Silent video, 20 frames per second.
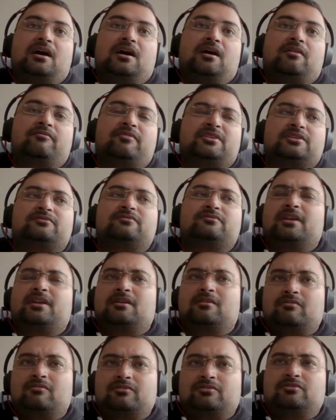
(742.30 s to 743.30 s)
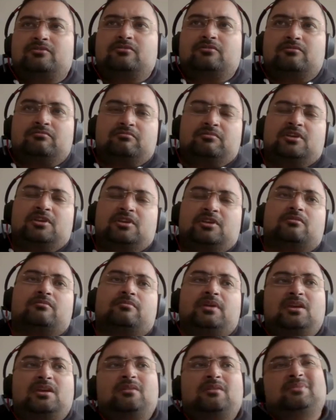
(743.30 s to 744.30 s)
which is very close to
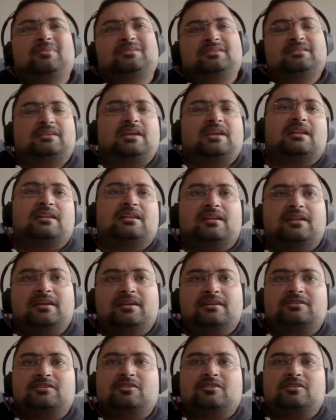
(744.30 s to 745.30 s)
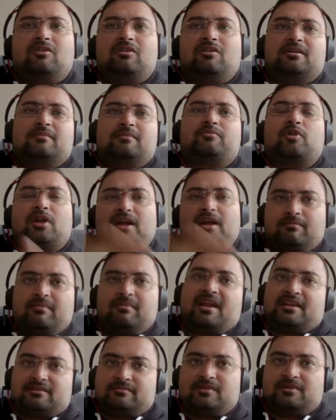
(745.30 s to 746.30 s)
being a business analyst or a product
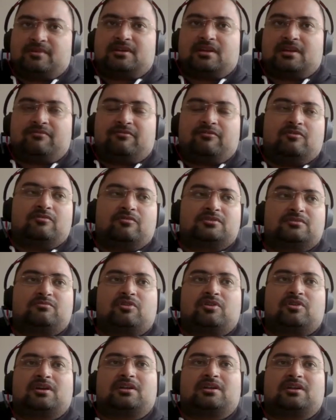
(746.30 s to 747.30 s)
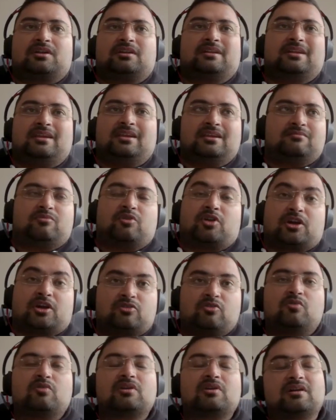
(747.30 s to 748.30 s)
management, of course, product lead, product
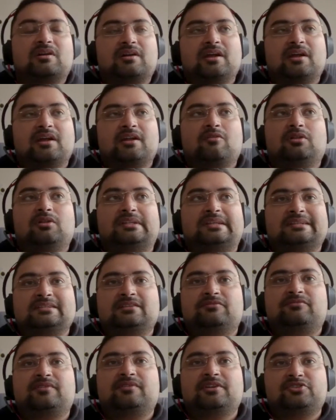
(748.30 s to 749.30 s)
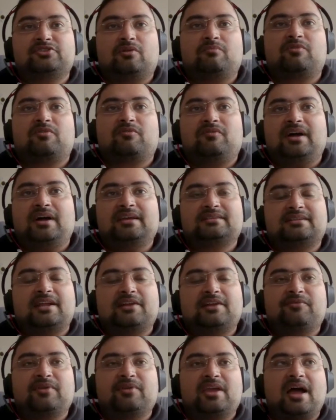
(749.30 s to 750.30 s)
owner, and all these different job profiles
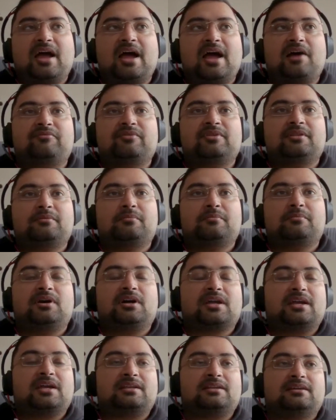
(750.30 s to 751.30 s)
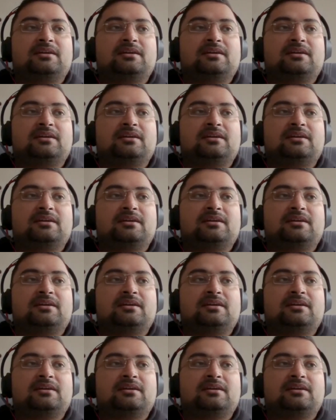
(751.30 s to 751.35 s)
that we have in the market.